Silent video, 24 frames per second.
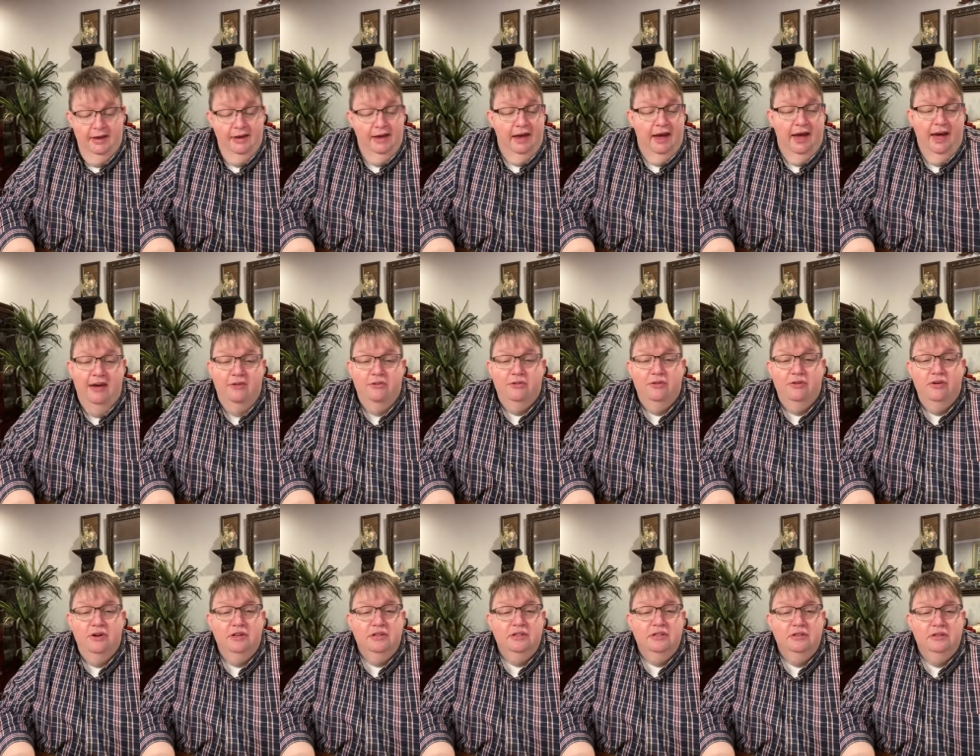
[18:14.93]
Half
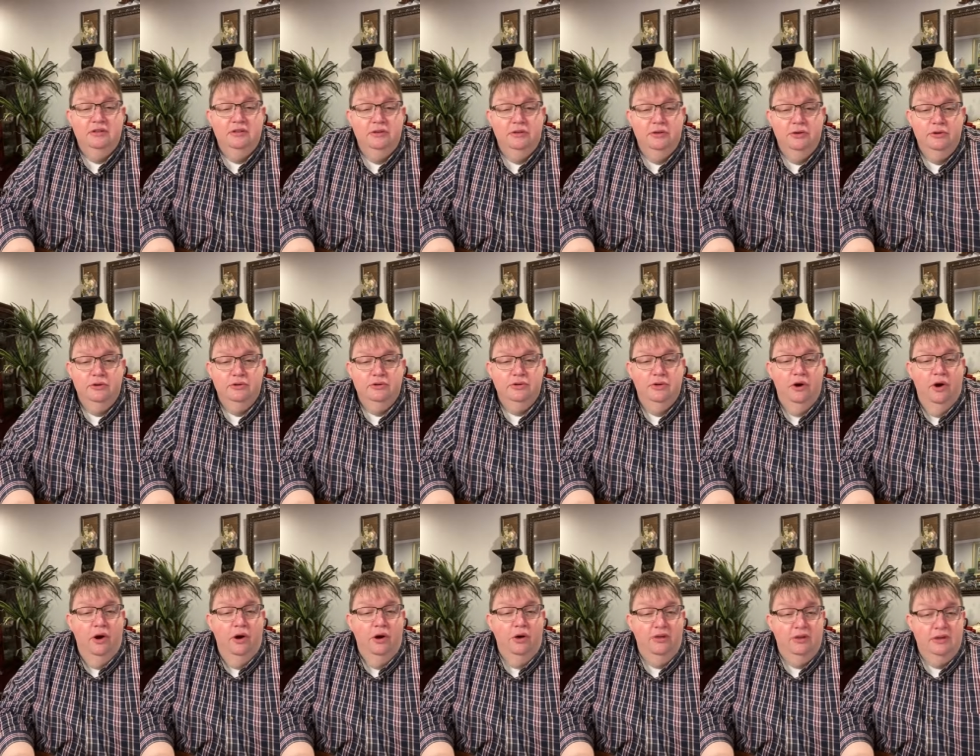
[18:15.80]
truths
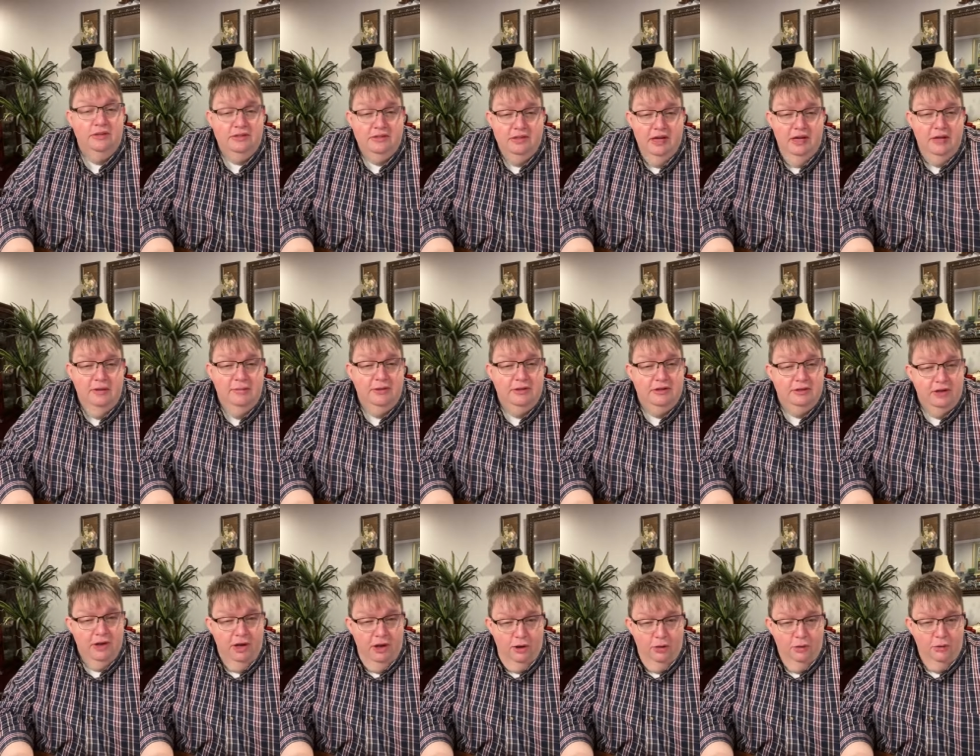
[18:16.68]
are the same as
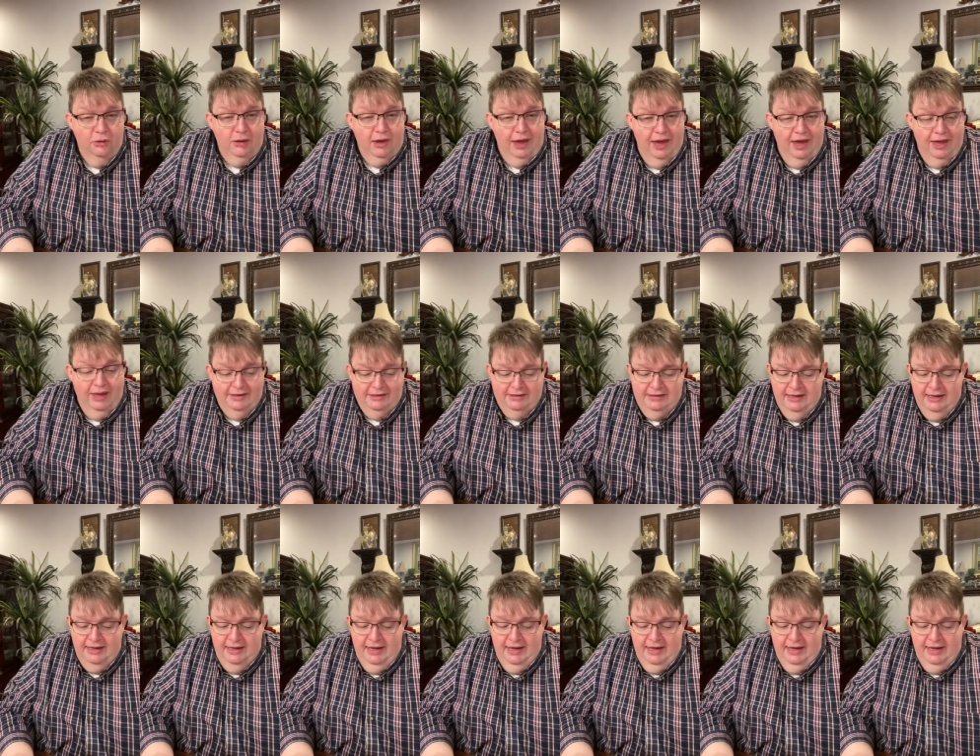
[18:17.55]
whole lies.